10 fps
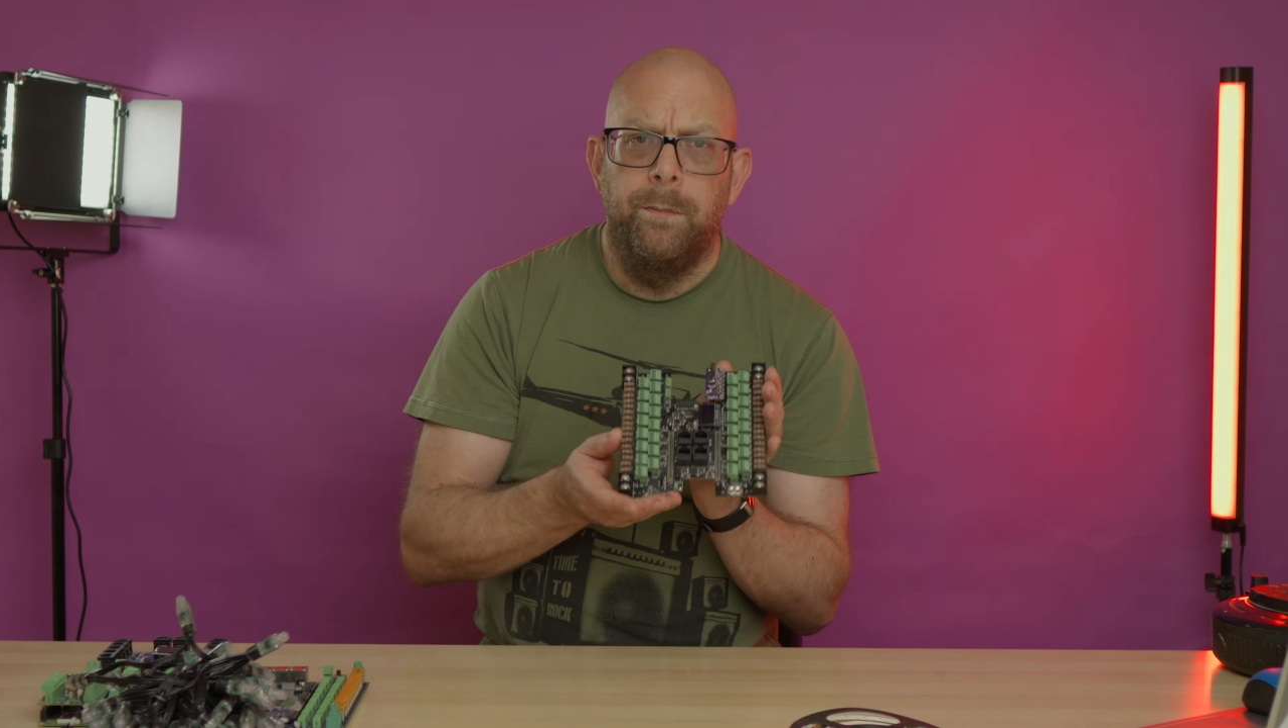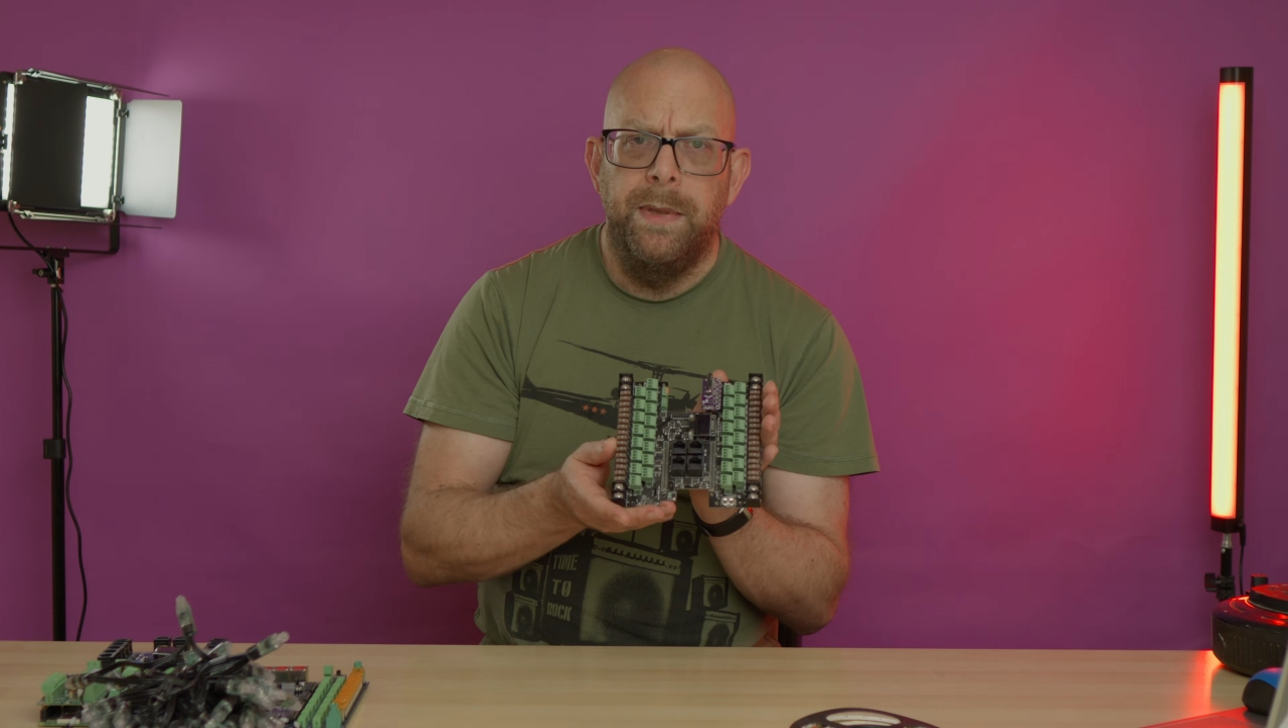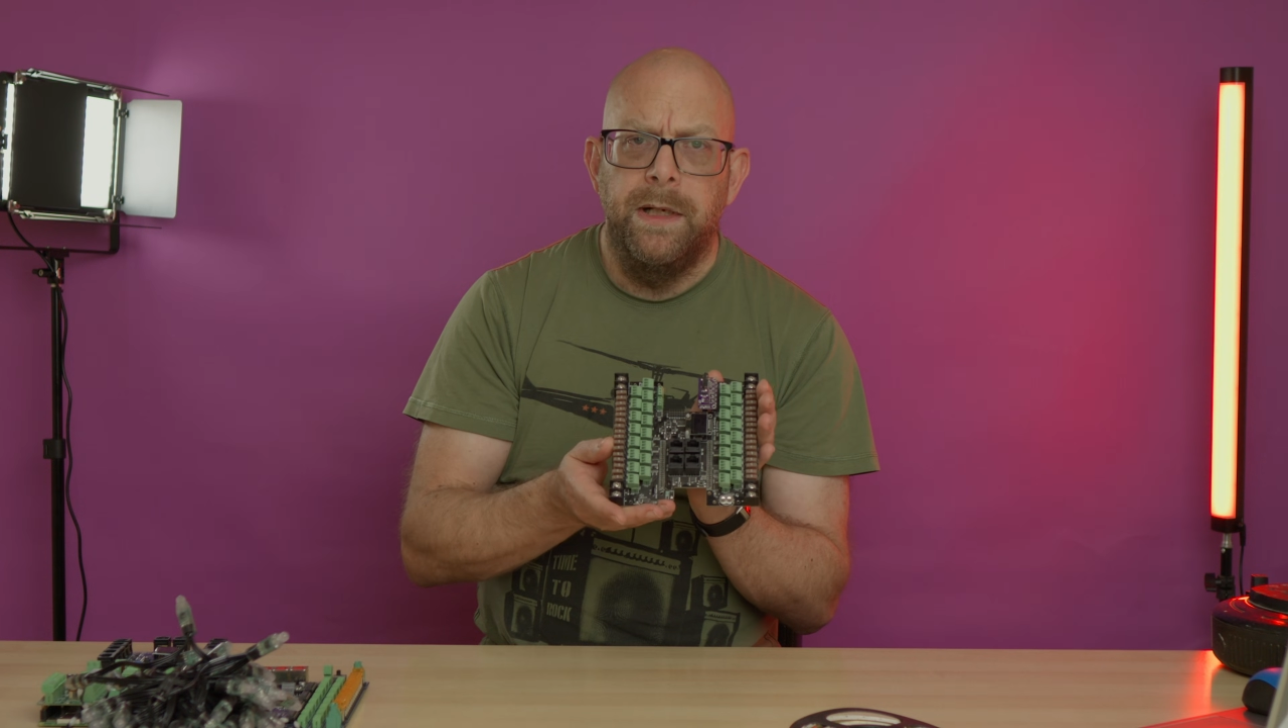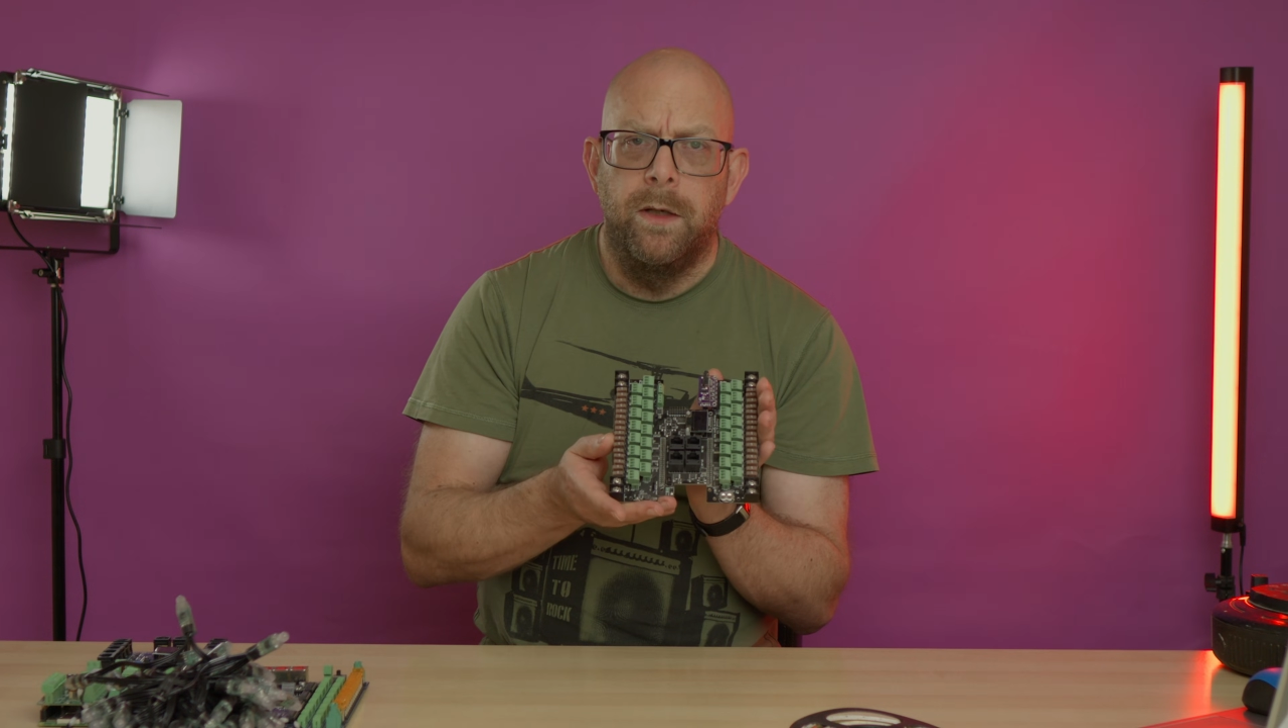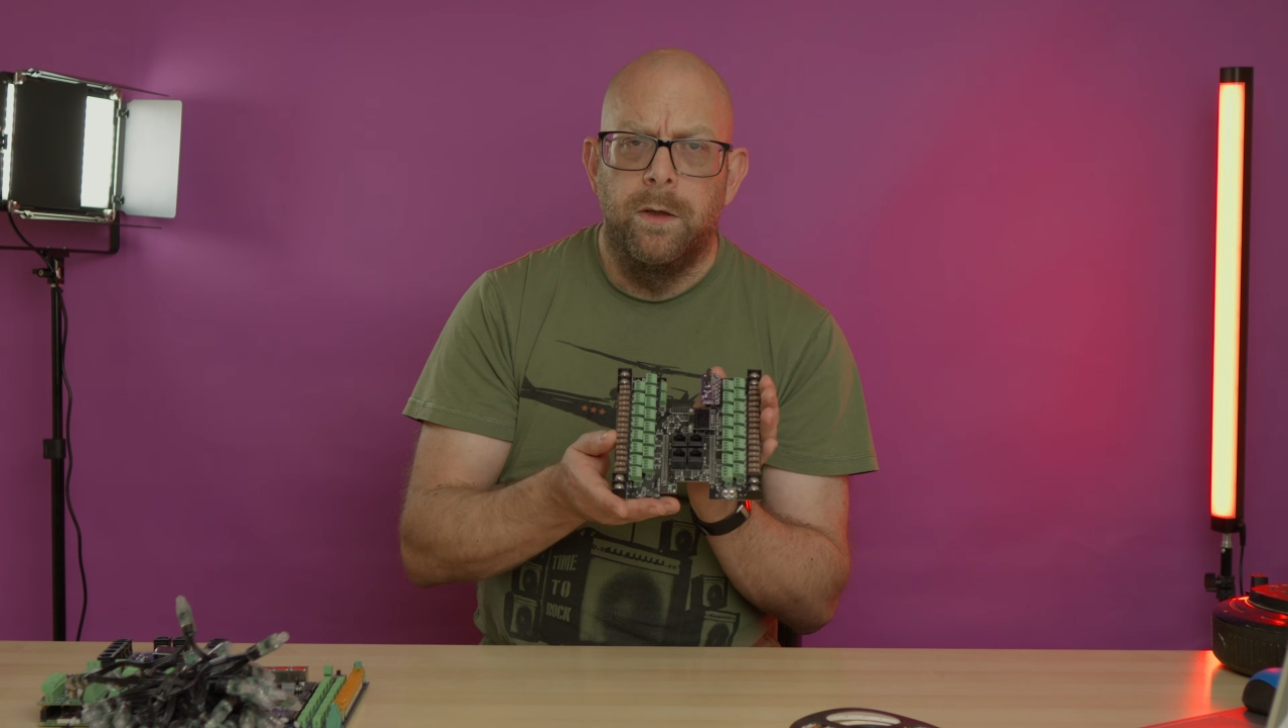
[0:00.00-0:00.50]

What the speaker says: big